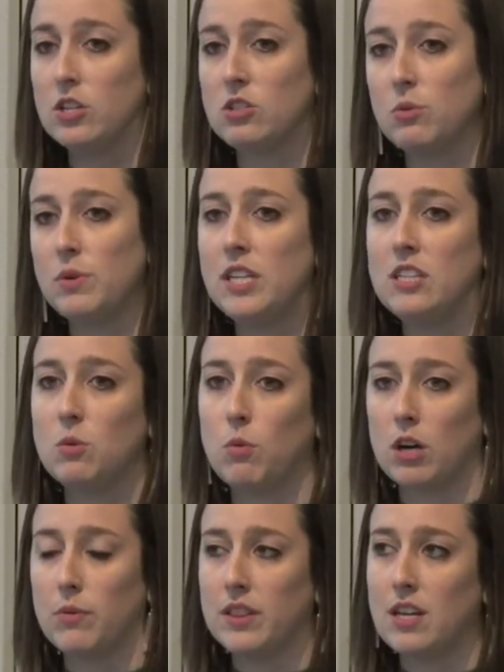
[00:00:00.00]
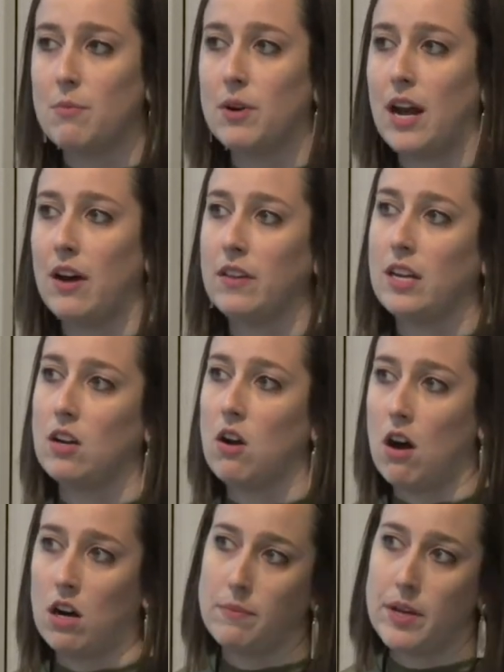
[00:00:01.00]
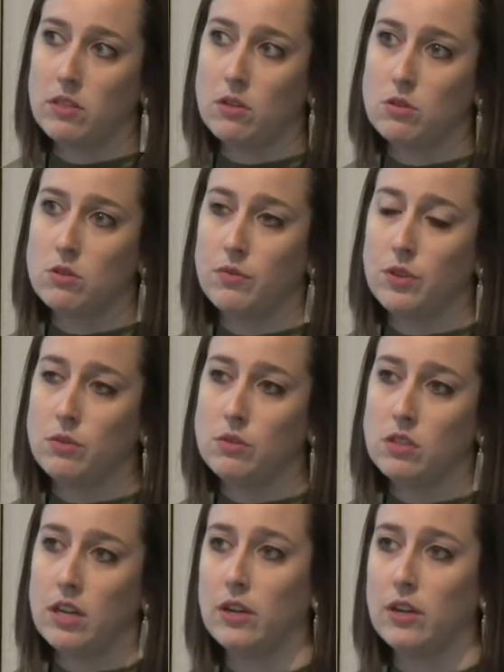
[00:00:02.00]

So we need to work with them on how they can augment those foods